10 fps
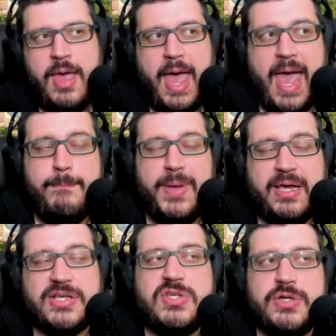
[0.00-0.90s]
And
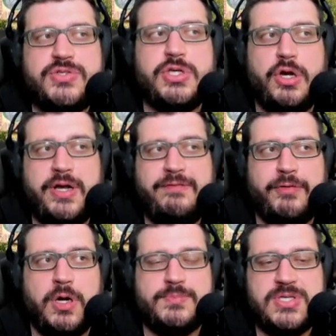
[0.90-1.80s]
because there are security
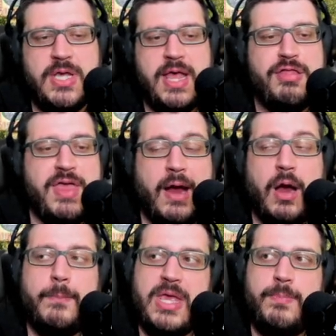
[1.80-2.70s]
firms, there
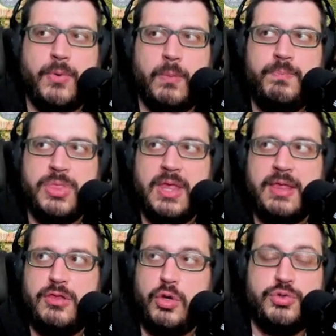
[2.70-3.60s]
are people
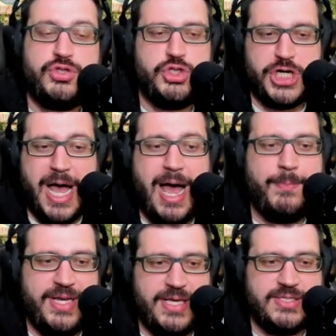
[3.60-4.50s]
whose
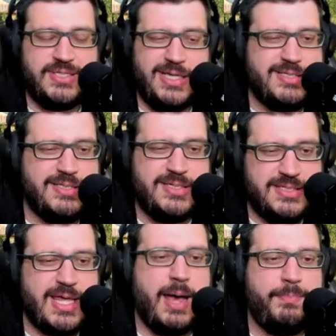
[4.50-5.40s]
job it is to
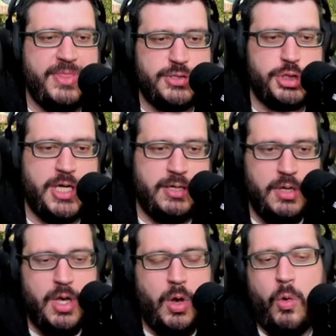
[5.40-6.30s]
stop this shit,
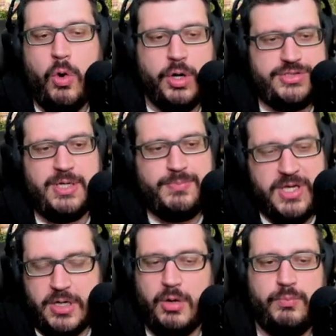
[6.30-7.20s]
or to,
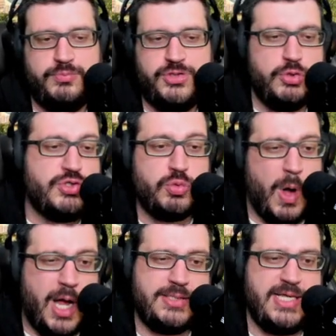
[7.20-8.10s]
do
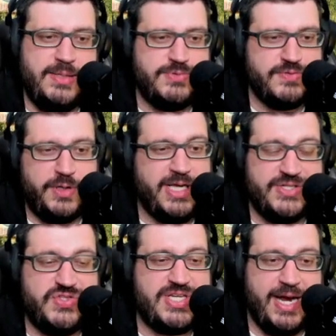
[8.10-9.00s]
SWAT teams
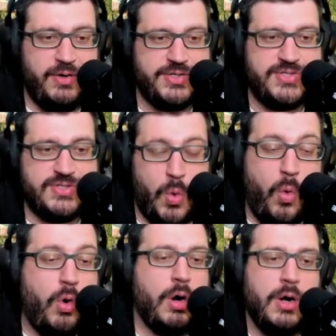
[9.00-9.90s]
against terrorists,
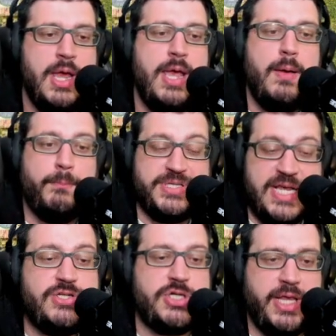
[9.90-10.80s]
or
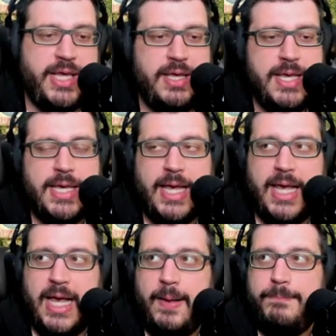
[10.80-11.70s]
potentially,
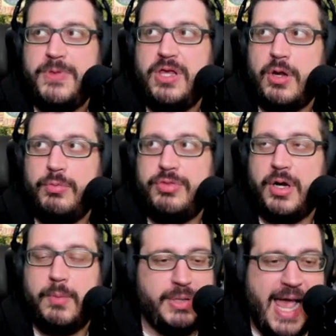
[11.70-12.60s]

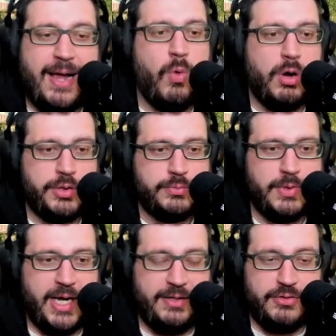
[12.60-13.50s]
they're Blackwater,
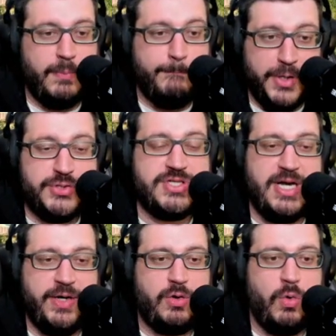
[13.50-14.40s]
right? They're a
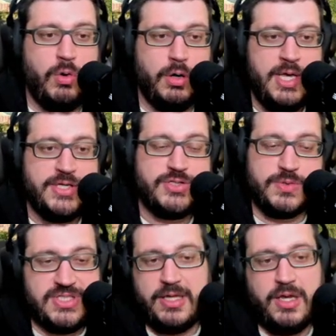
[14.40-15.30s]
mercenary corps. So instead of the